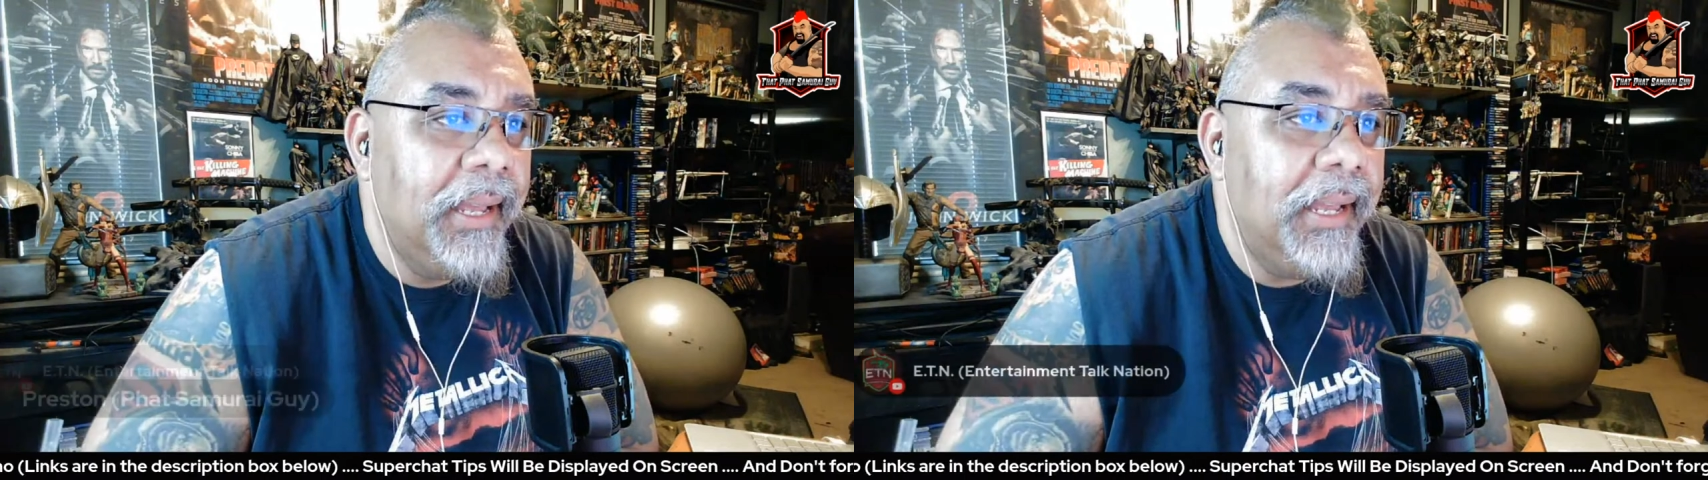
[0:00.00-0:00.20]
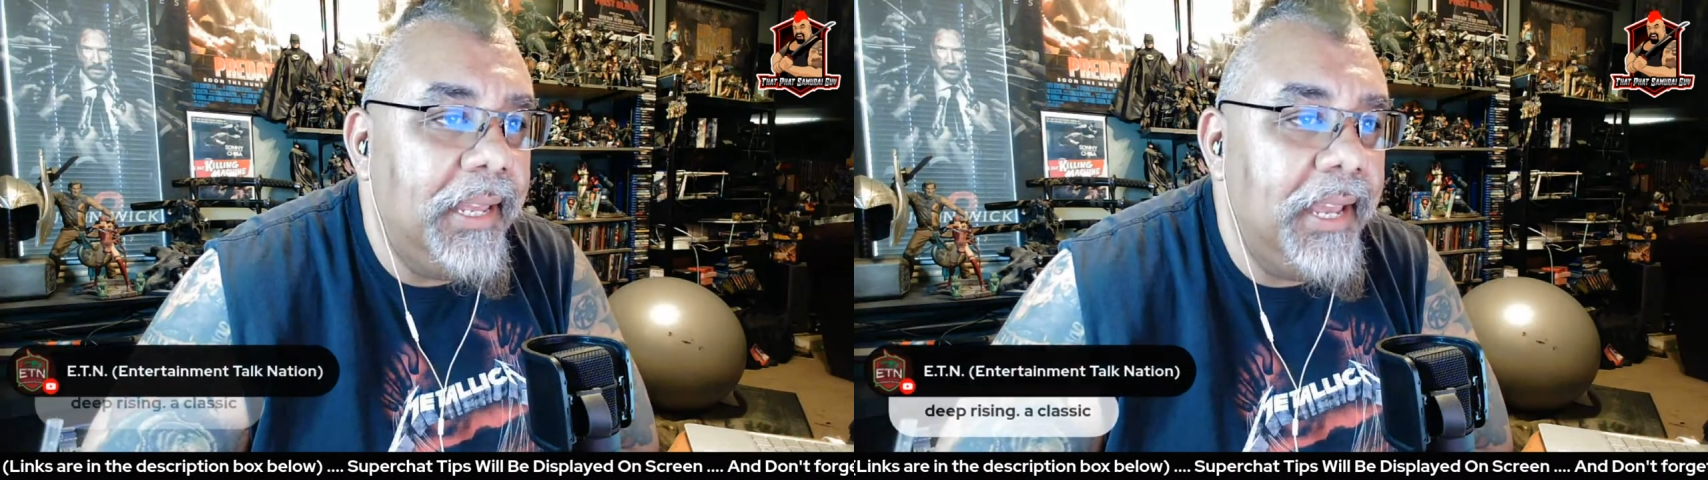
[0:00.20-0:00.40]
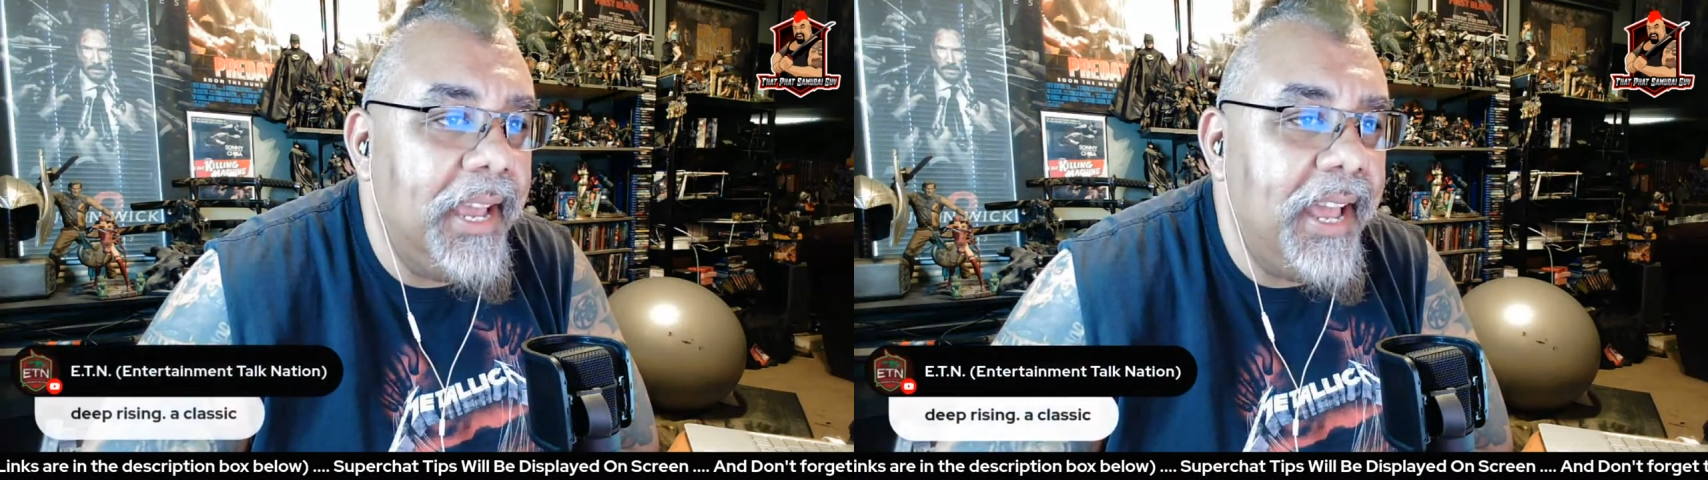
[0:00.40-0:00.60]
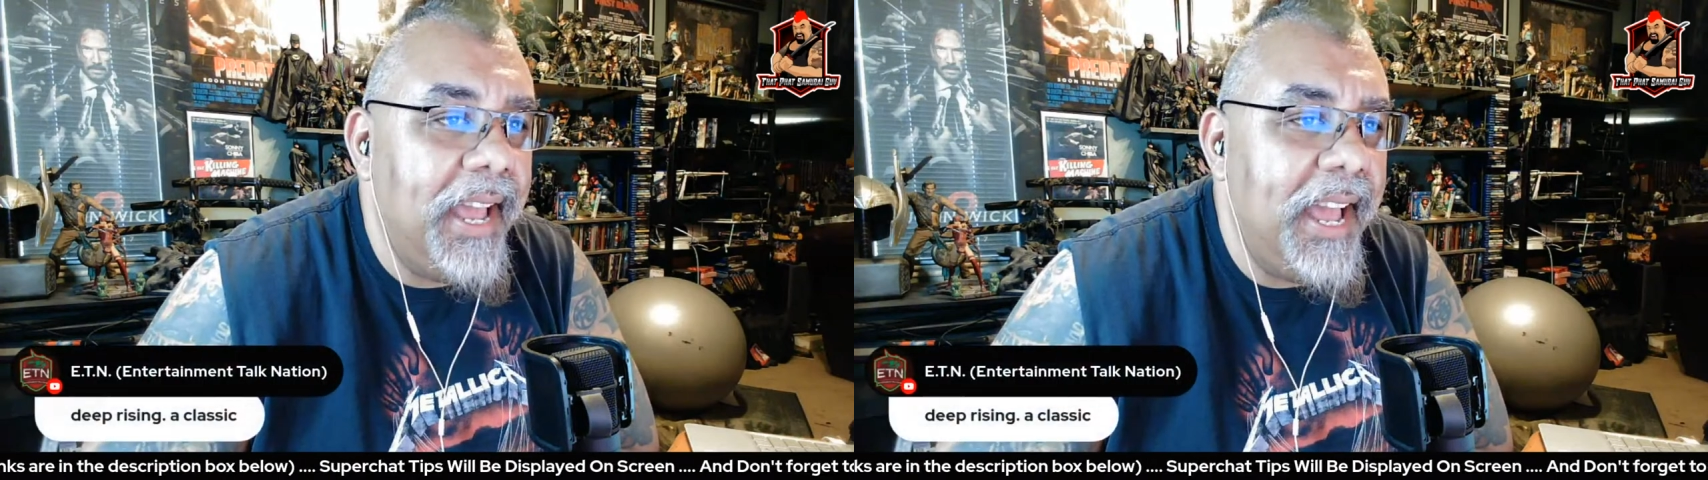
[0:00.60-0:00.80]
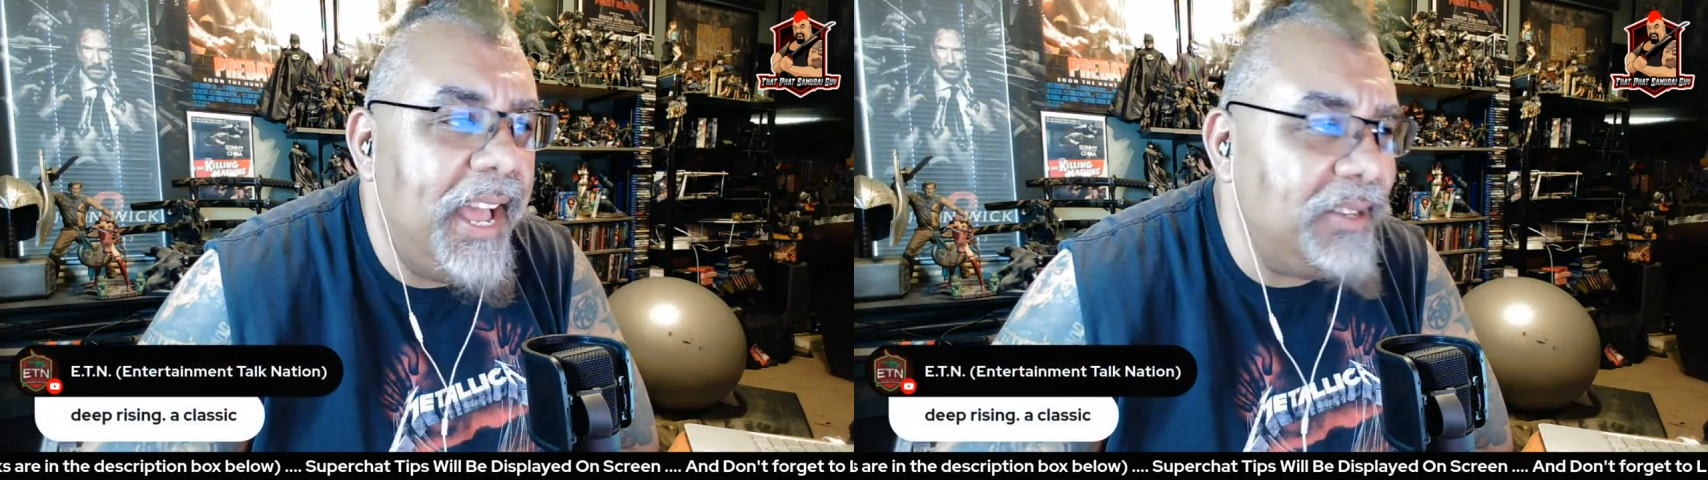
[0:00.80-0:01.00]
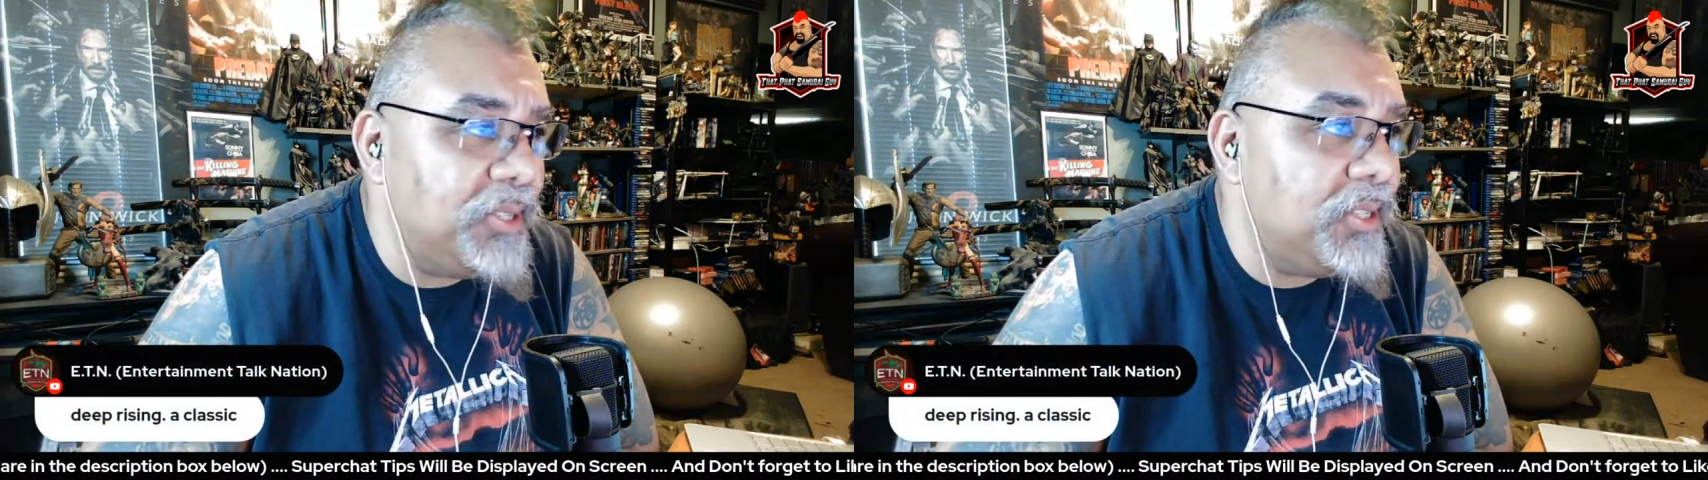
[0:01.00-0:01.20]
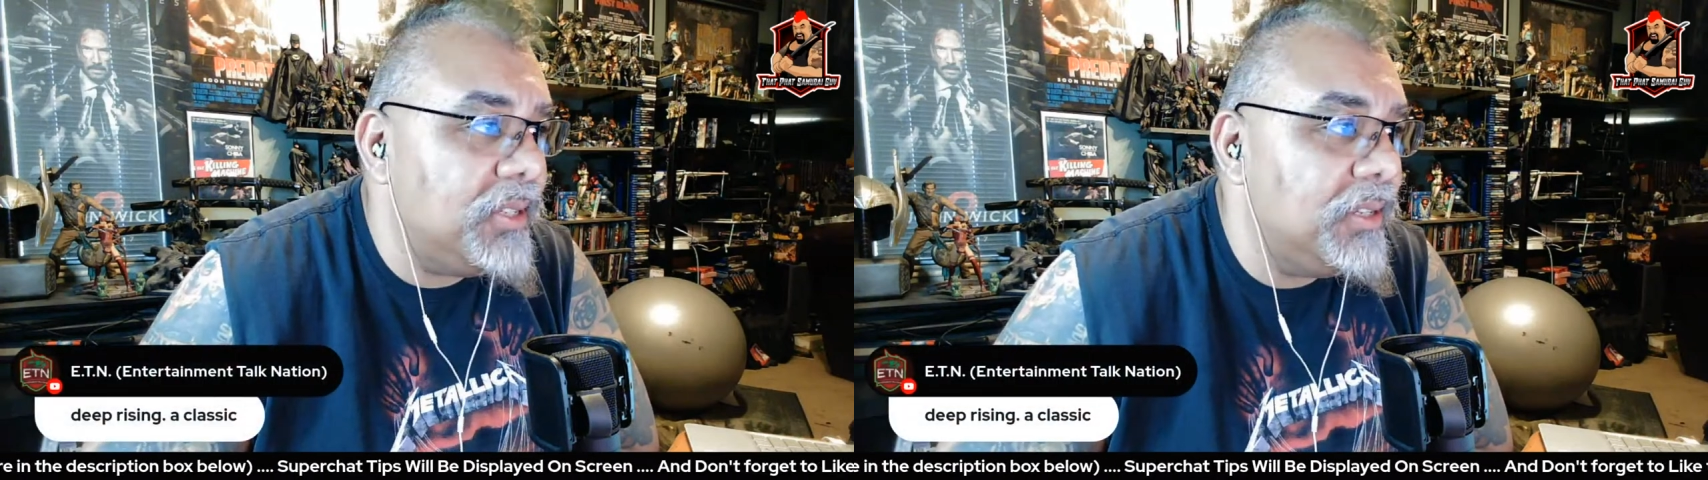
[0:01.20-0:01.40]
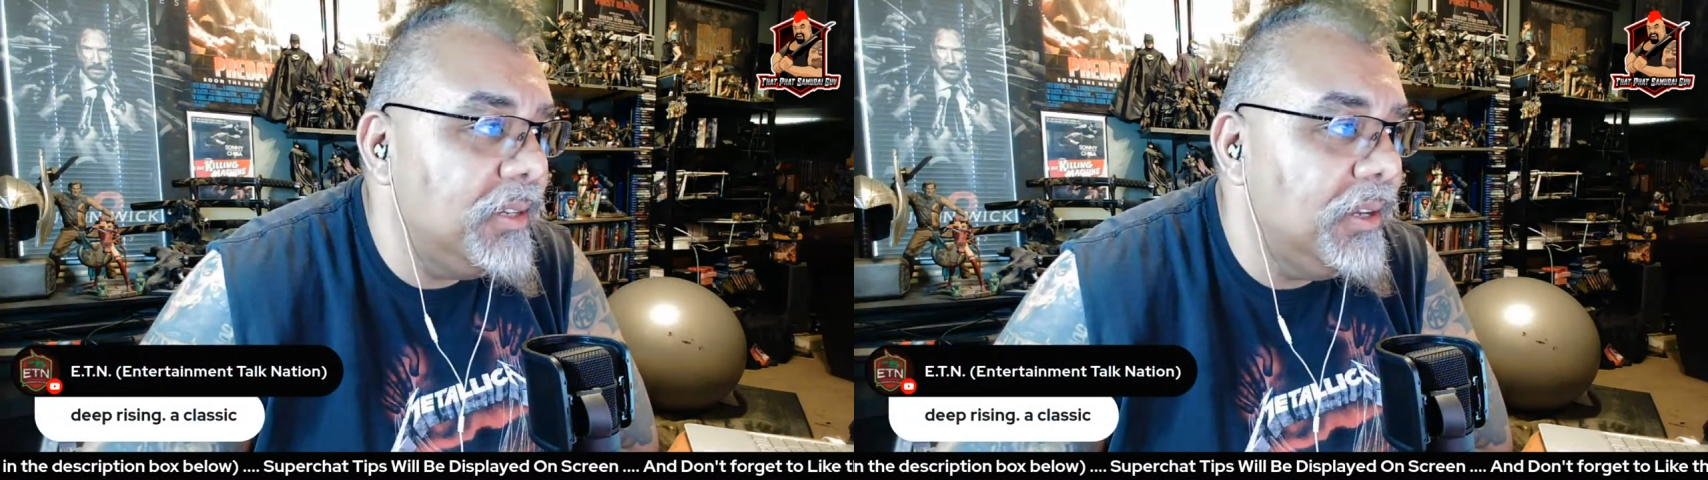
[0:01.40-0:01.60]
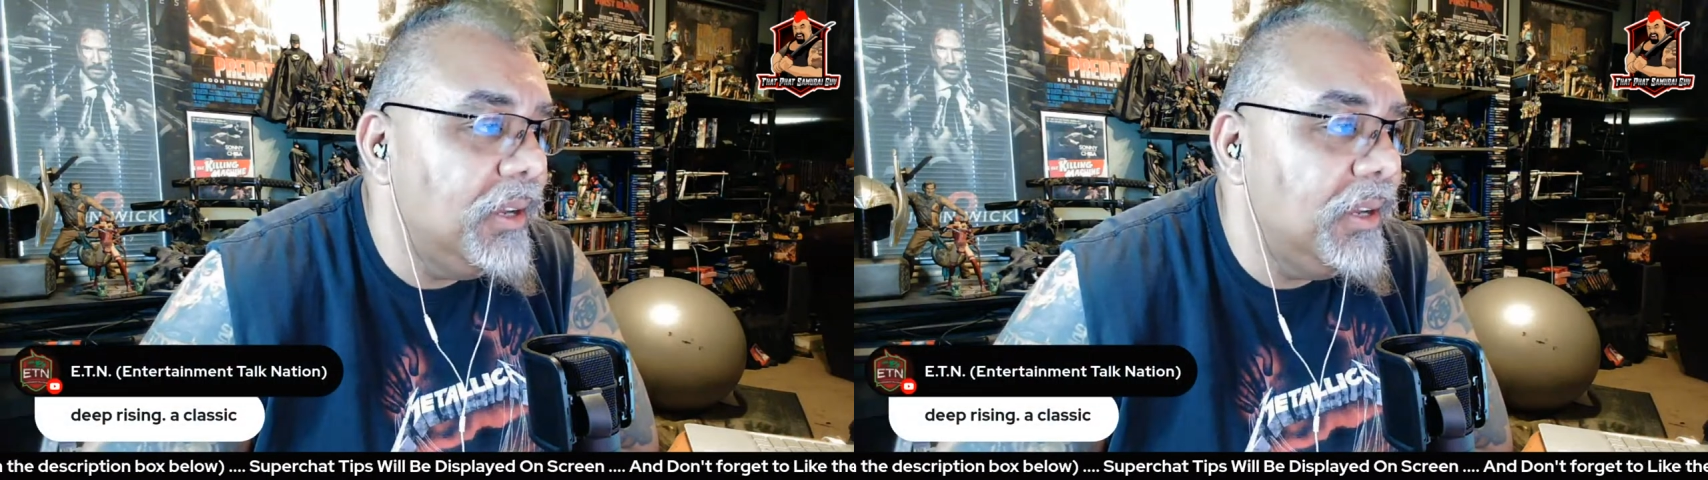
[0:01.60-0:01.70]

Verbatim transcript: Yes.